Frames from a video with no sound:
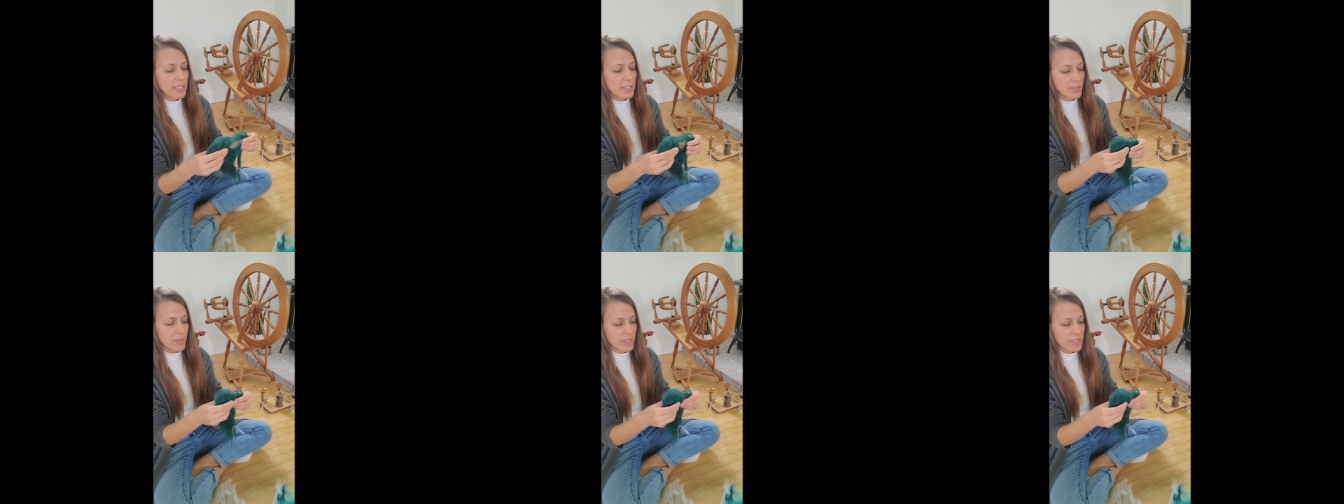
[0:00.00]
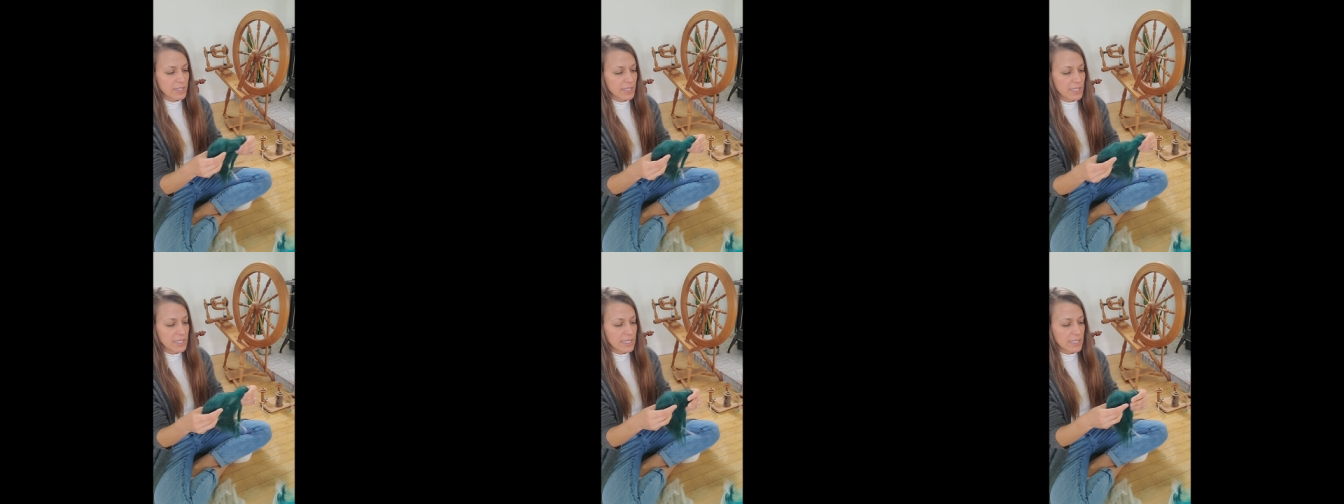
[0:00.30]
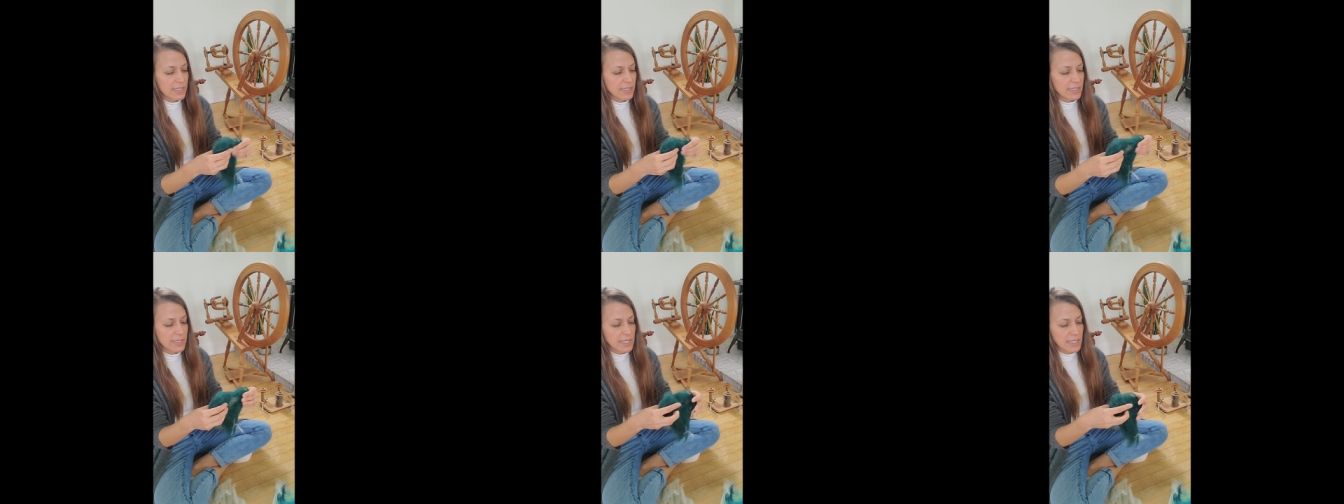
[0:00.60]
So I
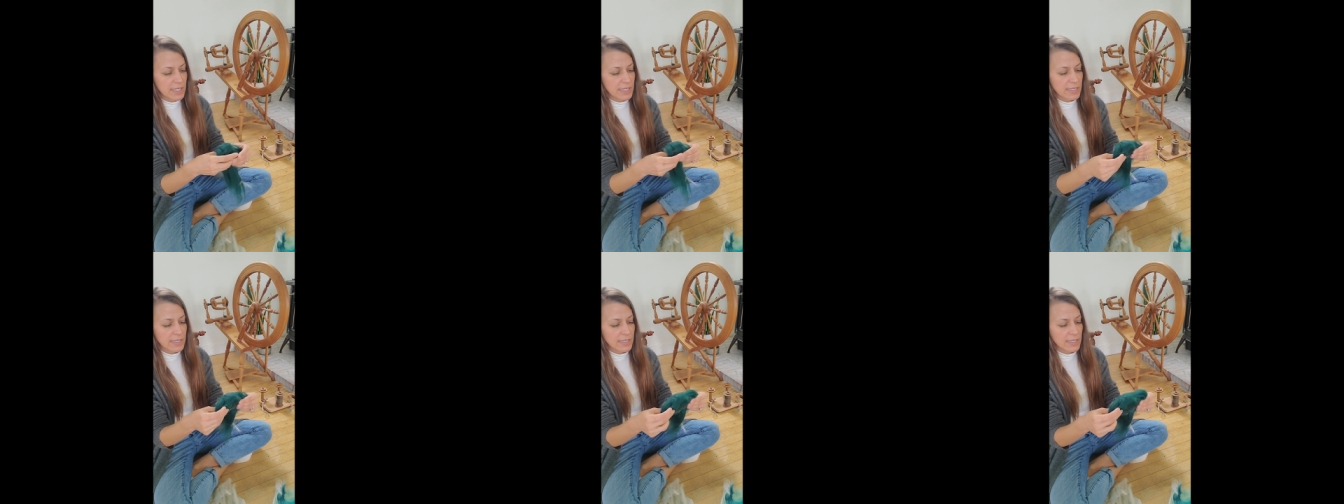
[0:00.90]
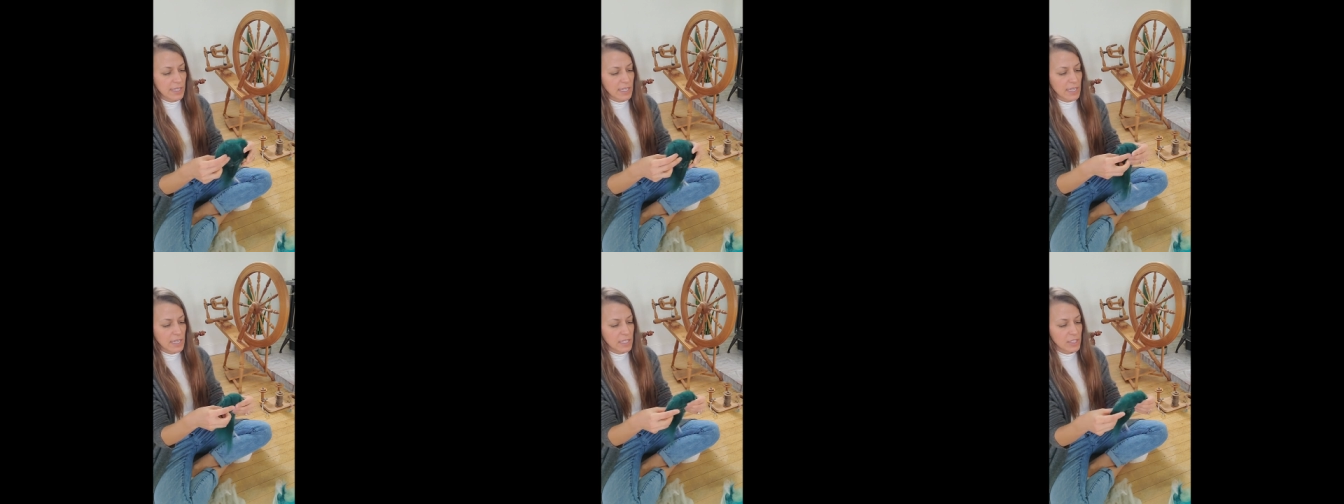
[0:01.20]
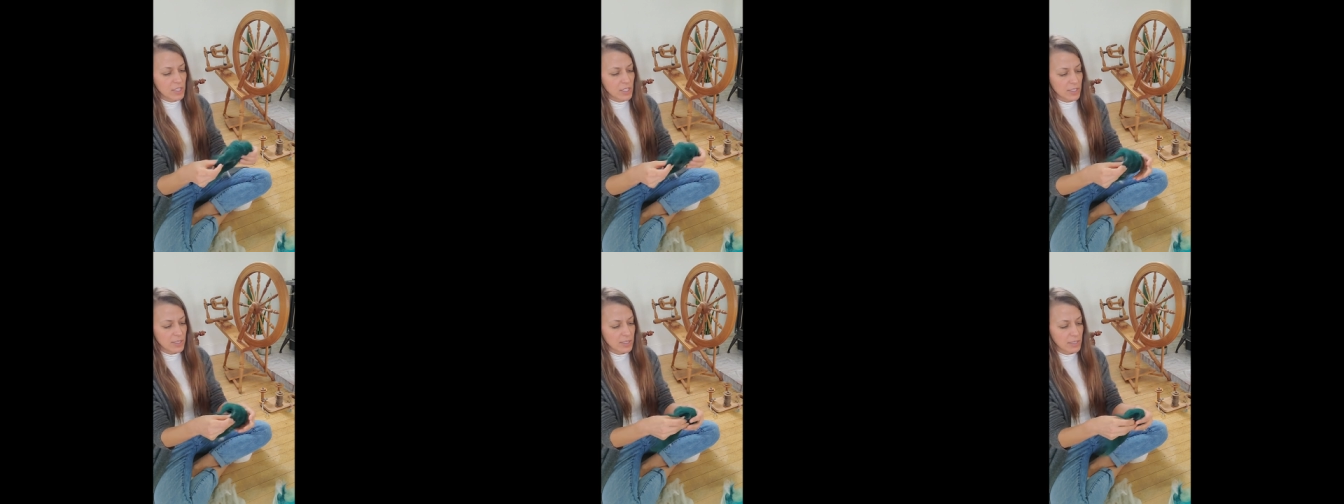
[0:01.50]
tease this
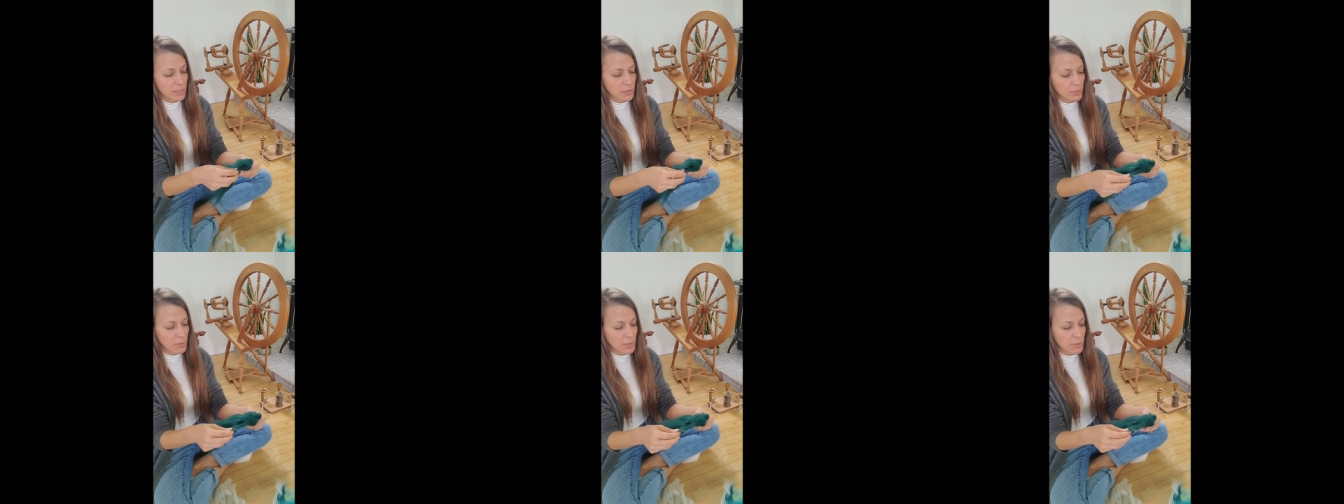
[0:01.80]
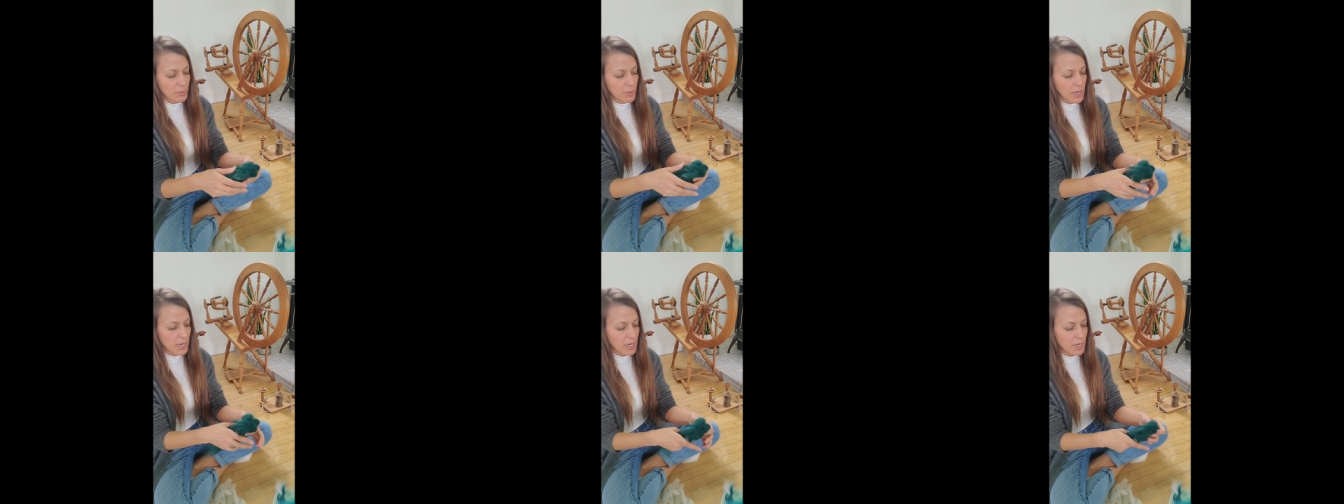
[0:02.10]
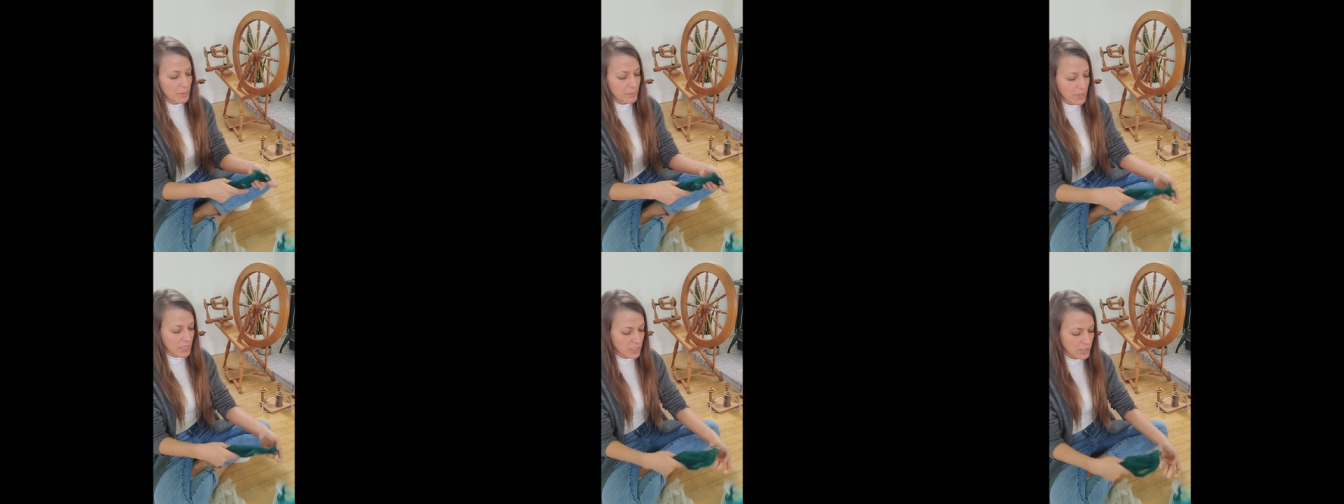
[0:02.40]
just a little bit
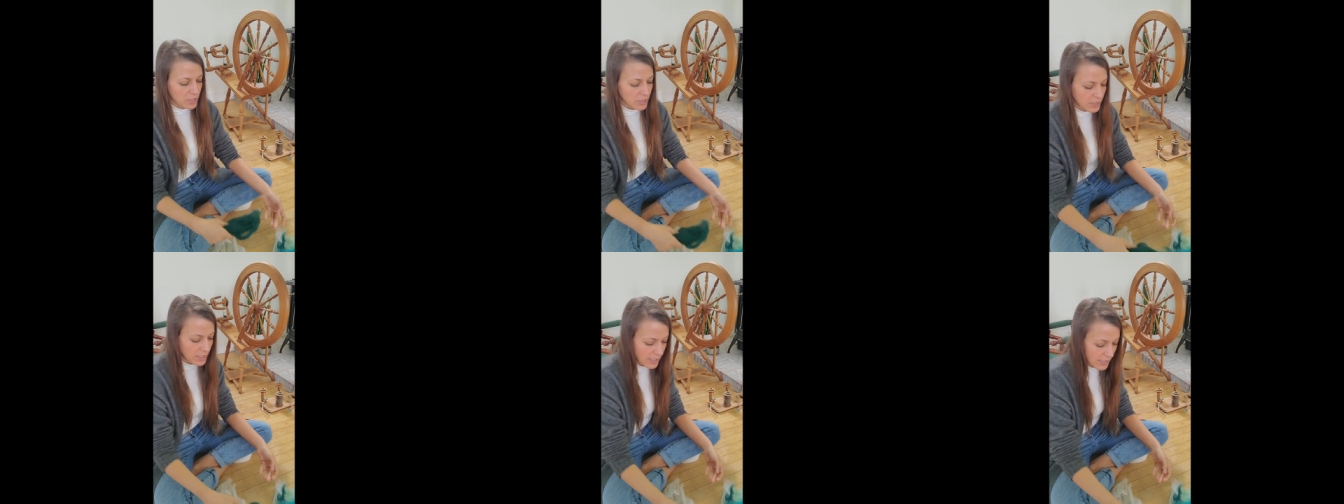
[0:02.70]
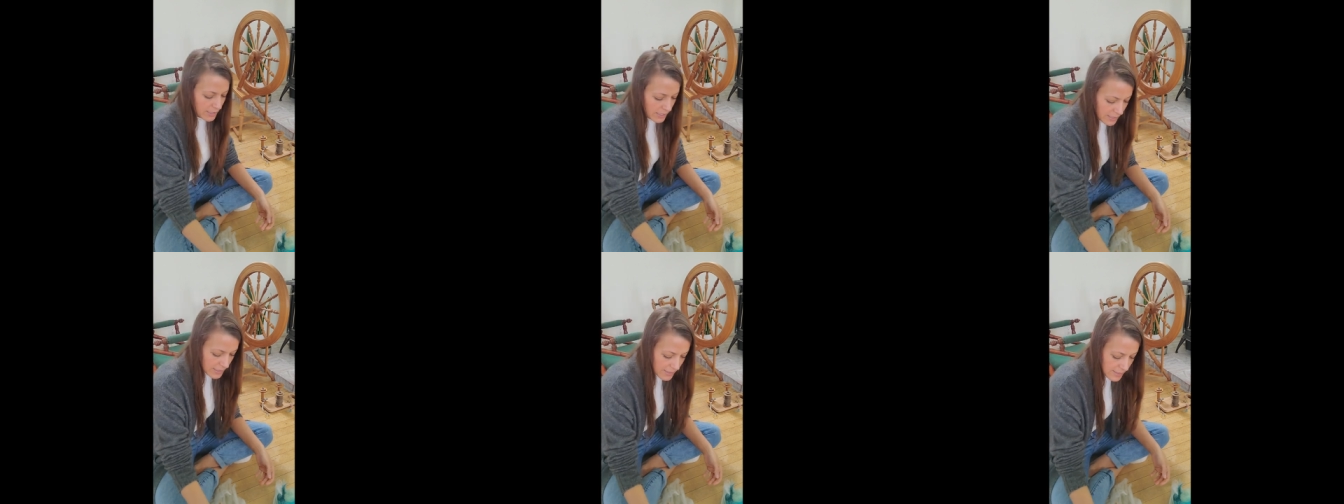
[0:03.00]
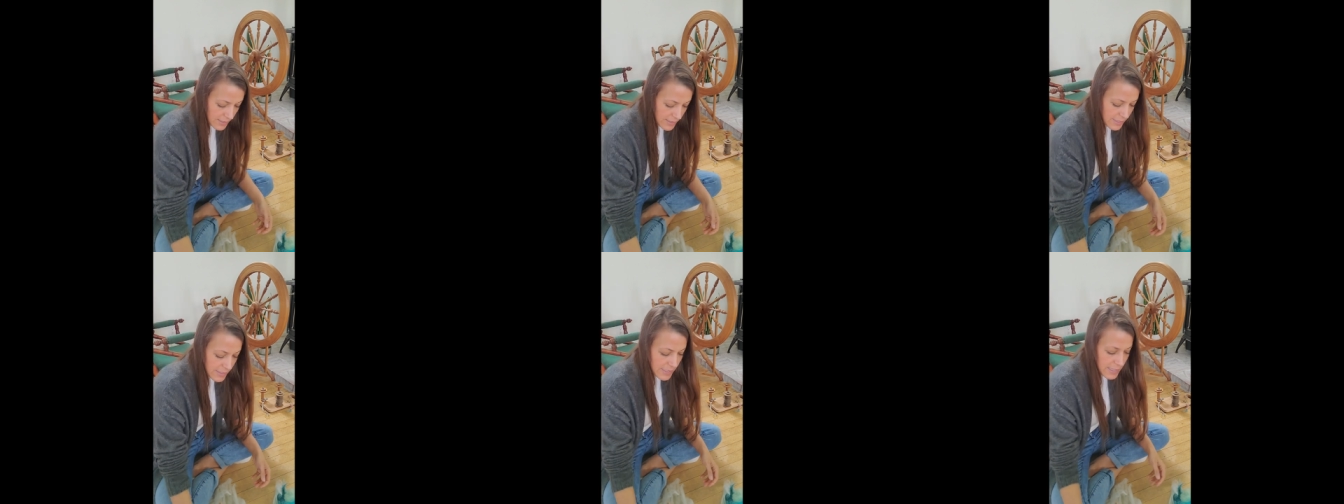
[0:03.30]
apart, make sure nothing
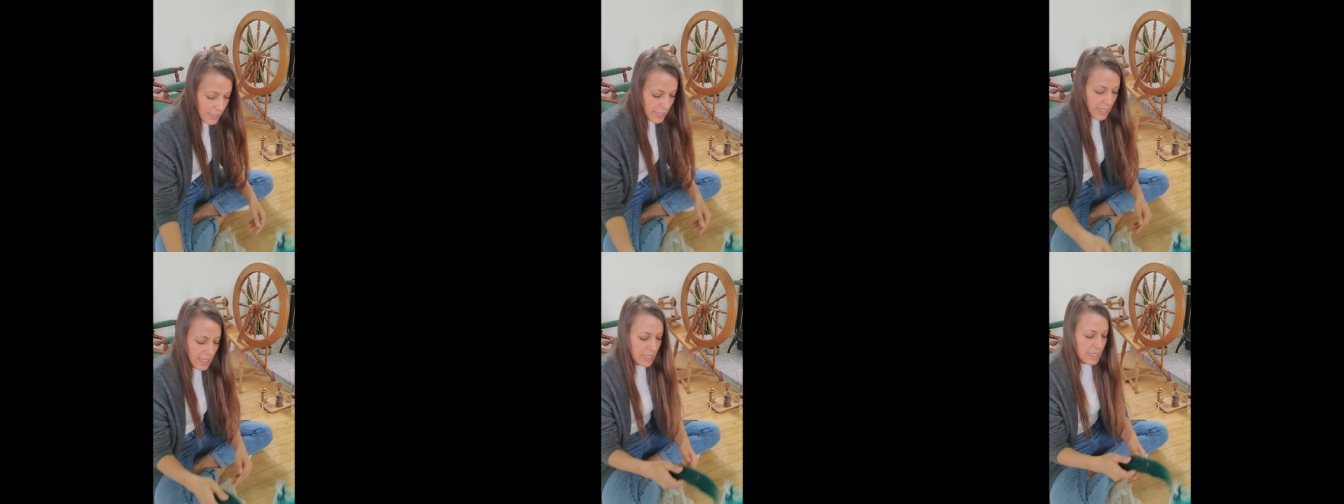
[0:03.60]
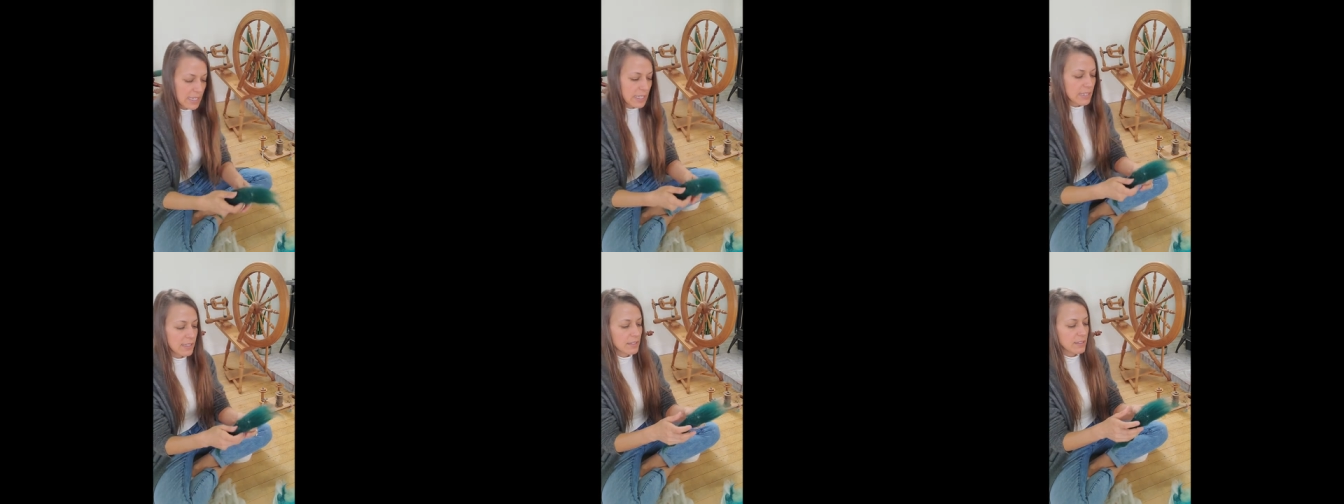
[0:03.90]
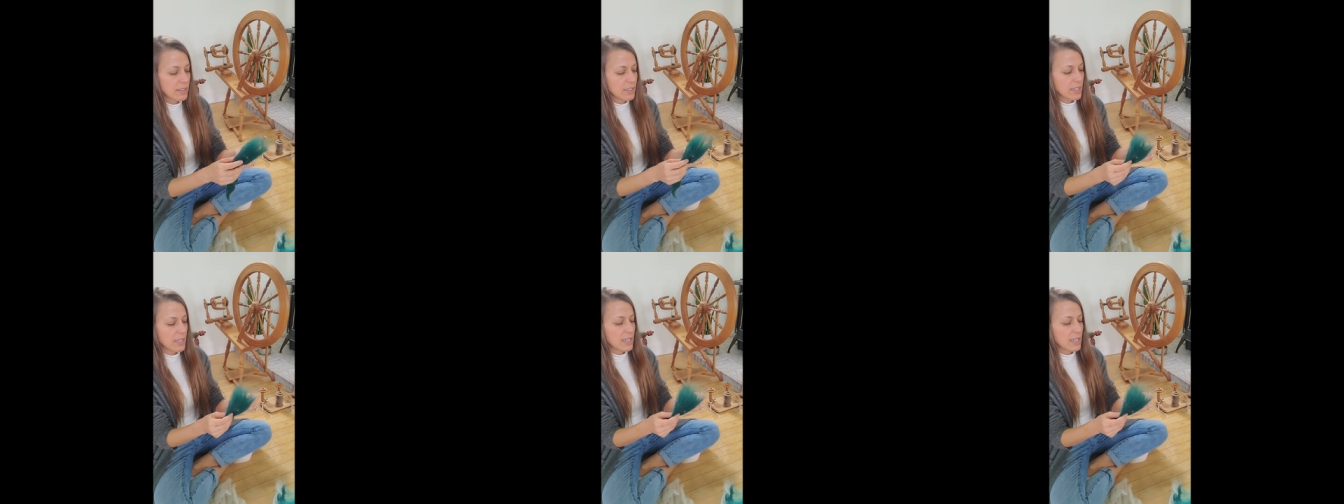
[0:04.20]
is sticking,